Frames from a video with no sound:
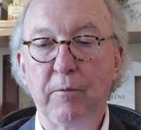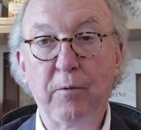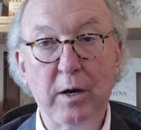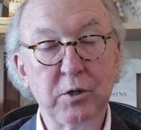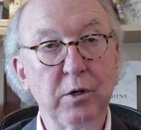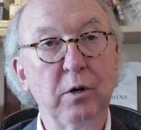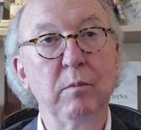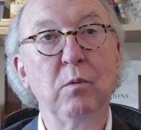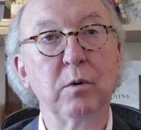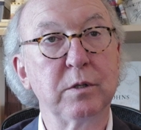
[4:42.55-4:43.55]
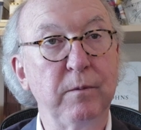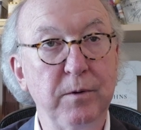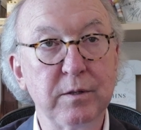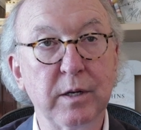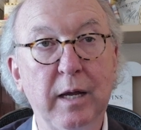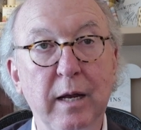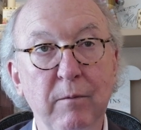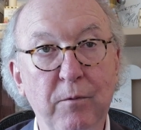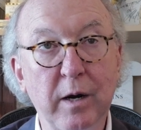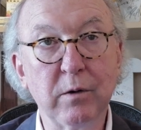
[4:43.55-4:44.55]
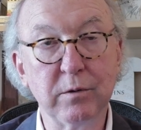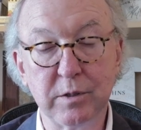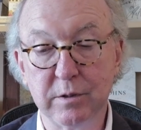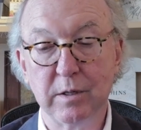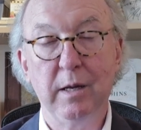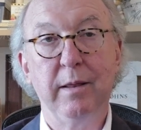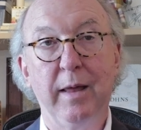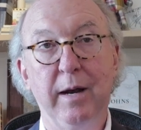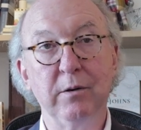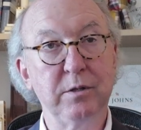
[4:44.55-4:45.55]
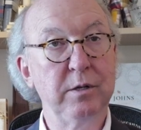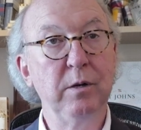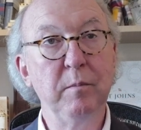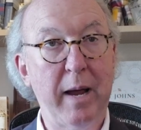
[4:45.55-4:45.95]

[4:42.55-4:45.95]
fresher, more sophisticated fragrances that are still